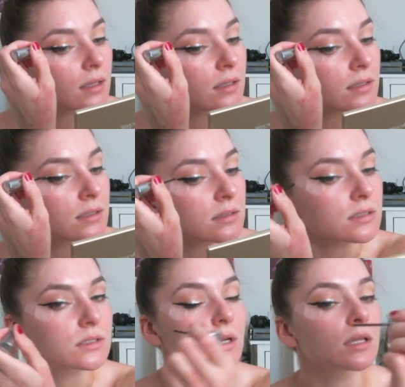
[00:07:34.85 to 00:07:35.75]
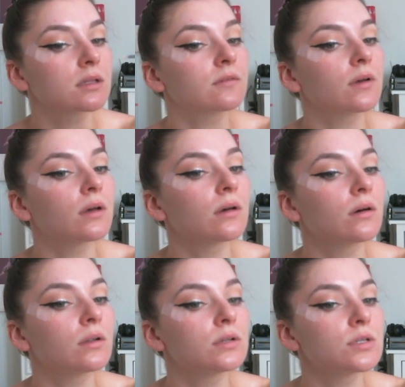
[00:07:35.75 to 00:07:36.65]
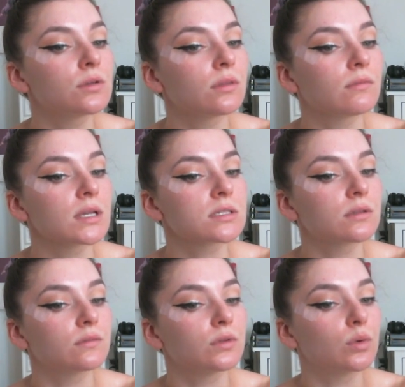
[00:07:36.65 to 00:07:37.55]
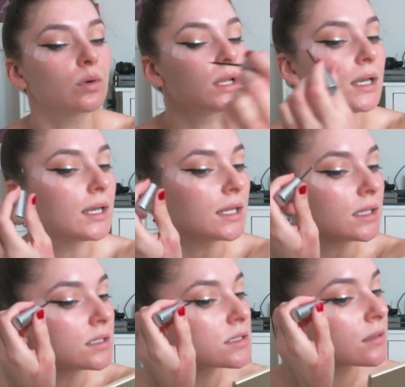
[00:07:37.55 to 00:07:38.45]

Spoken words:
it doesn't transfer onto the rest of your lid.